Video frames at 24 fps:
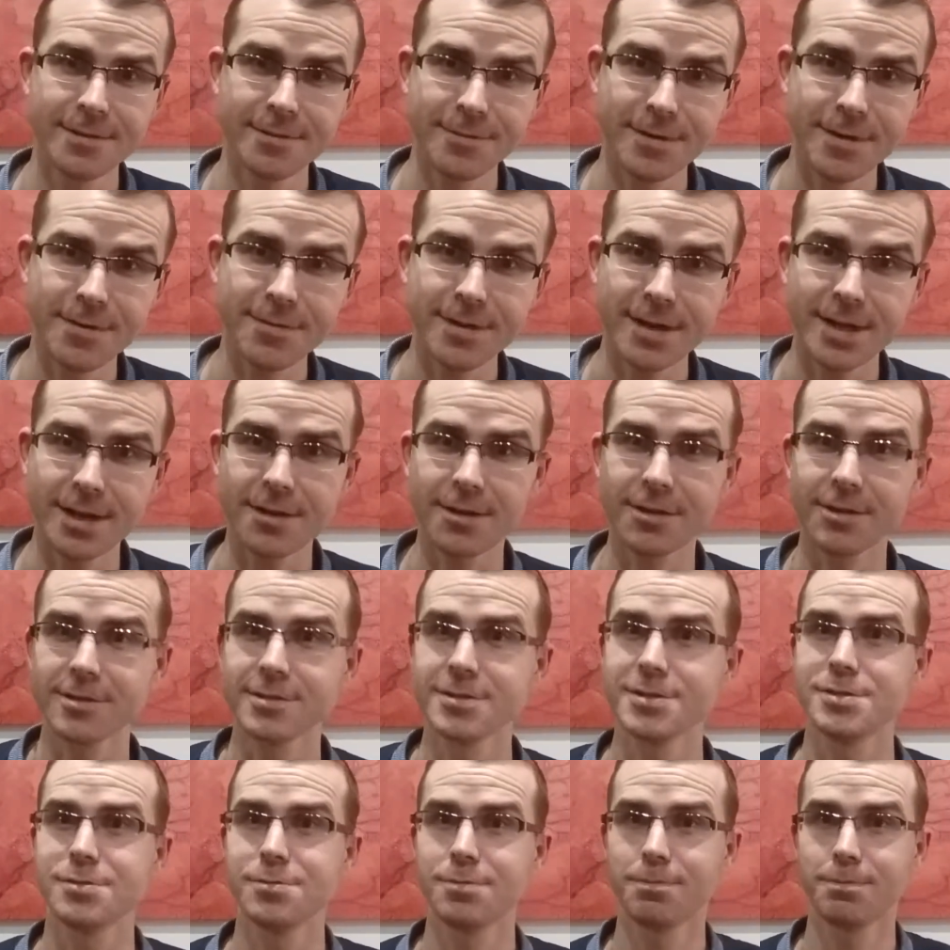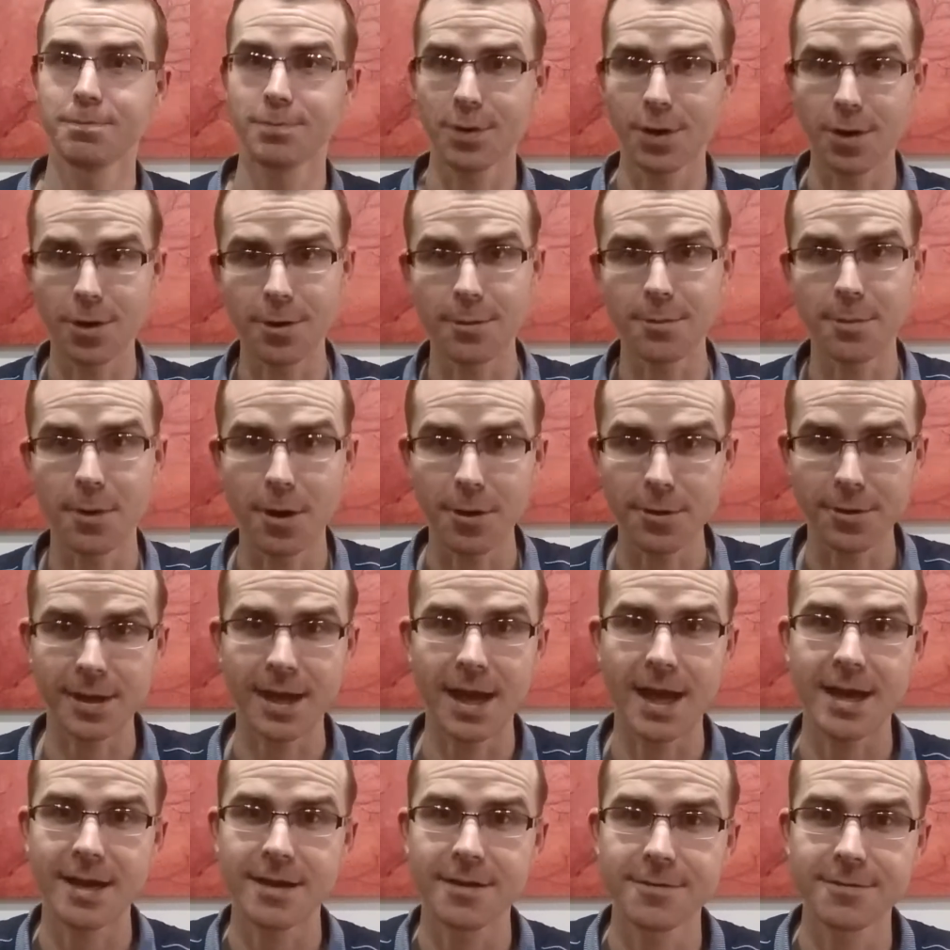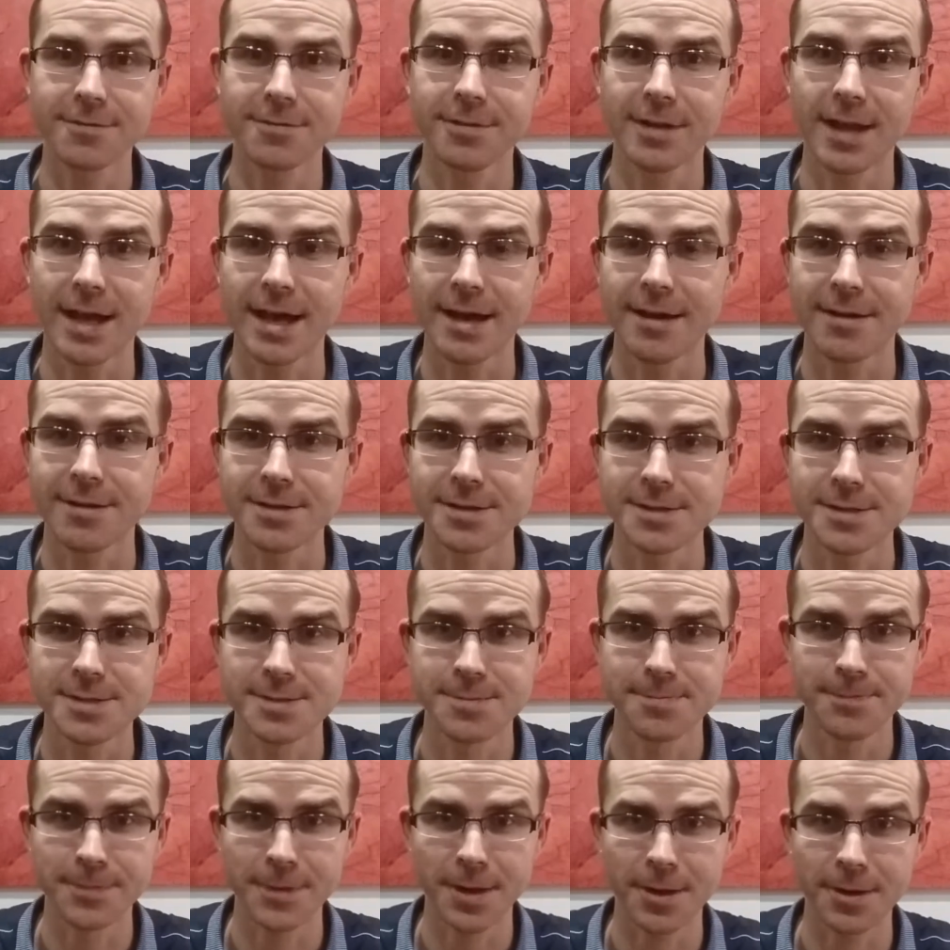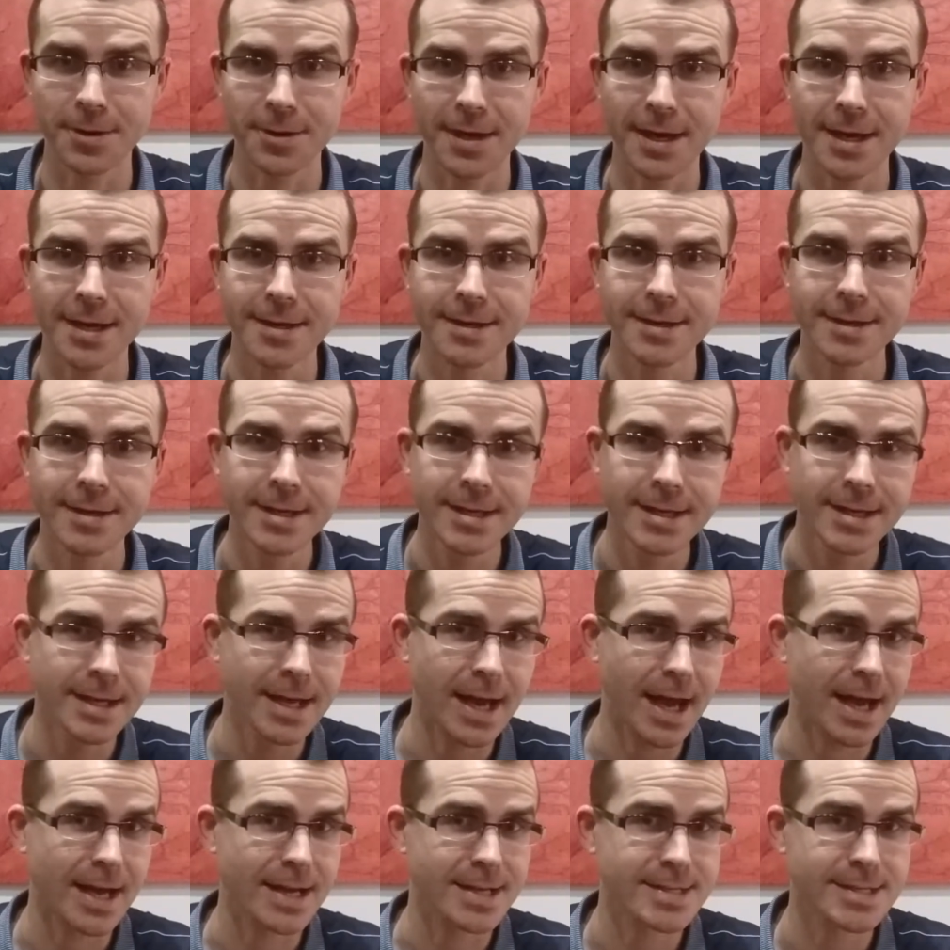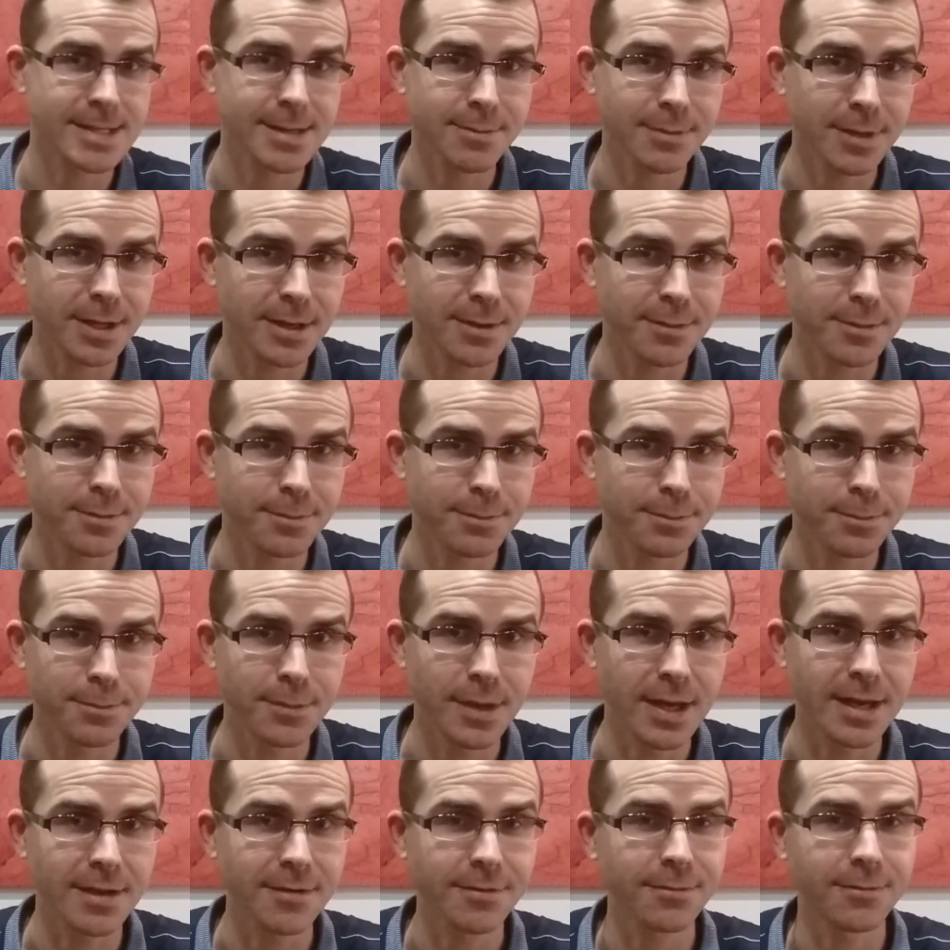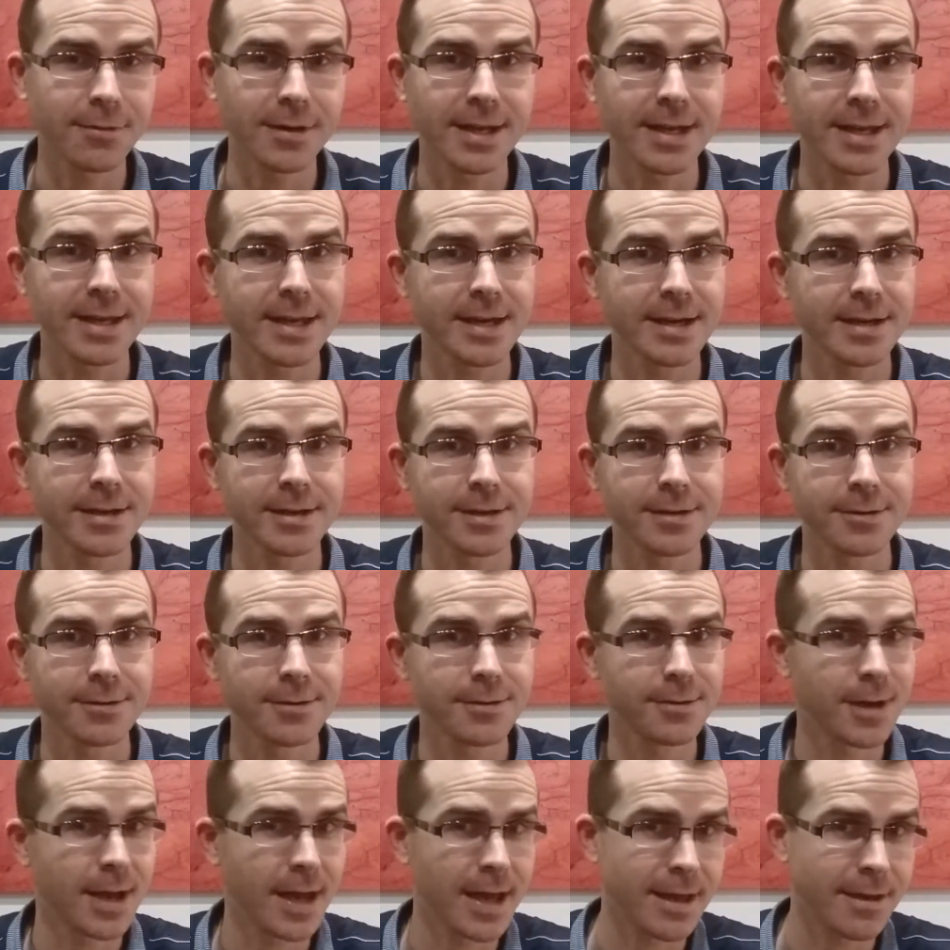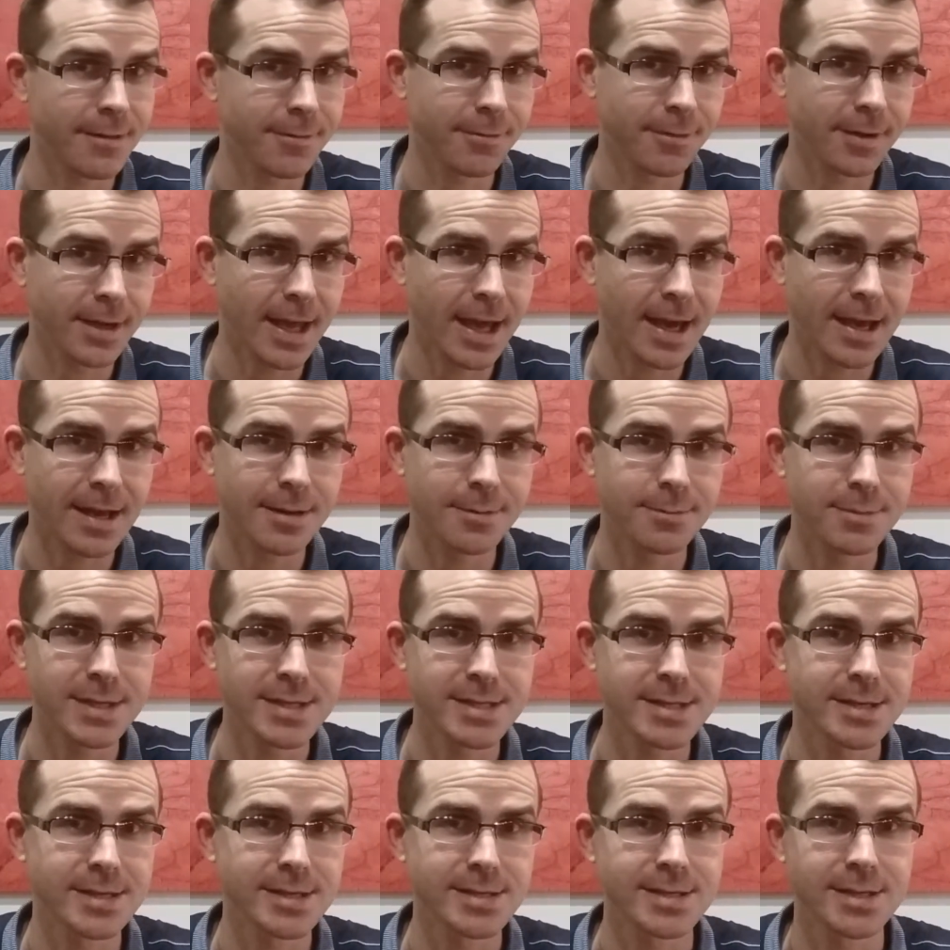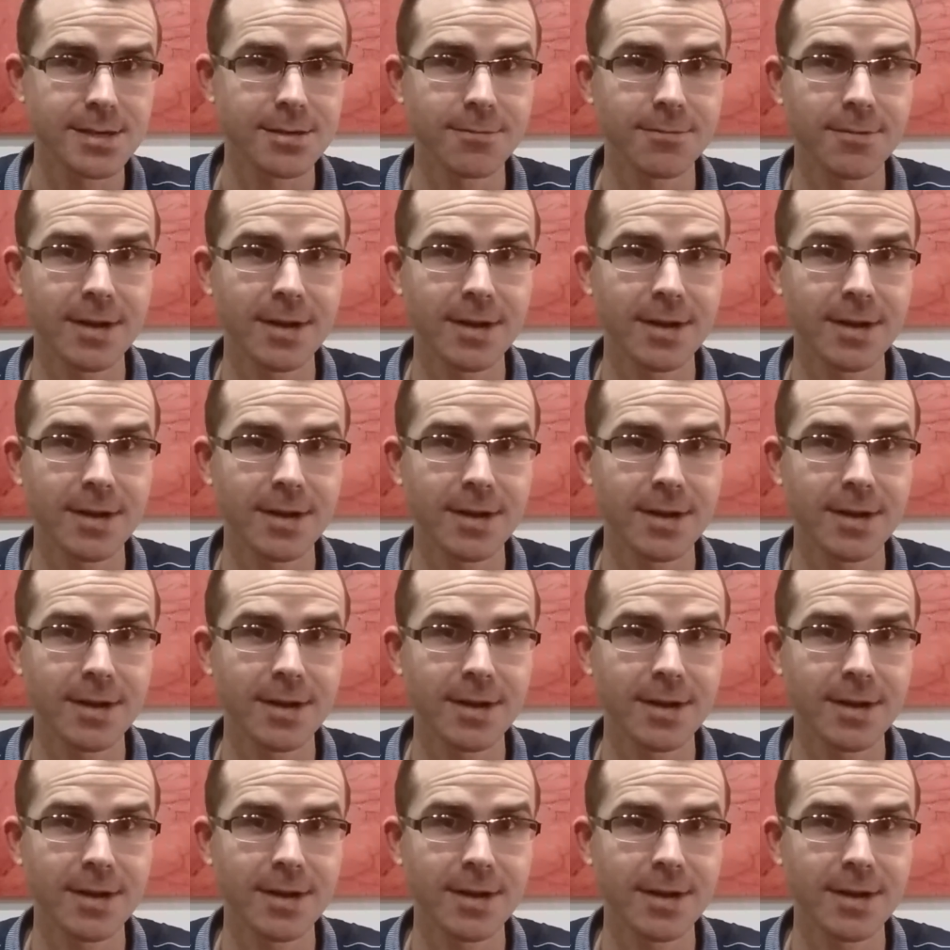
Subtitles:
$50 per bouquet of flowers. Okay. Similarly, if we had a business that